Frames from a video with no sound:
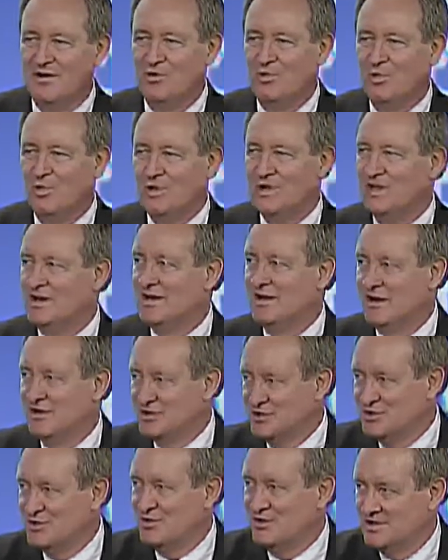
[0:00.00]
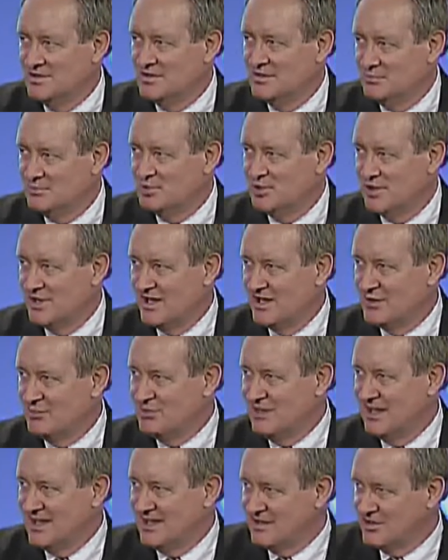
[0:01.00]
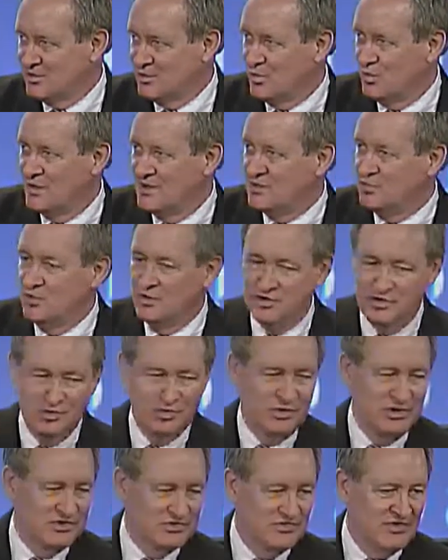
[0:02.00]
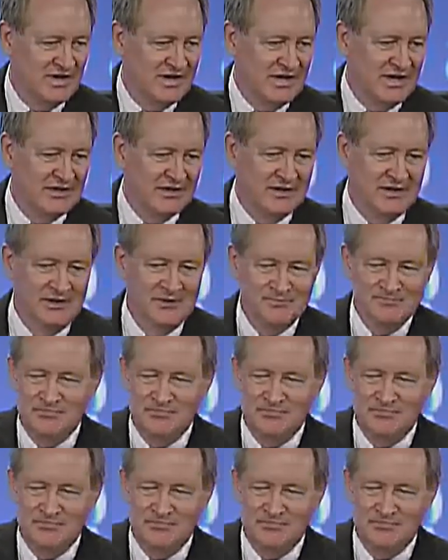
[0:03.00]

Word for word: when are you going to put out a plan, or when will you reach finality?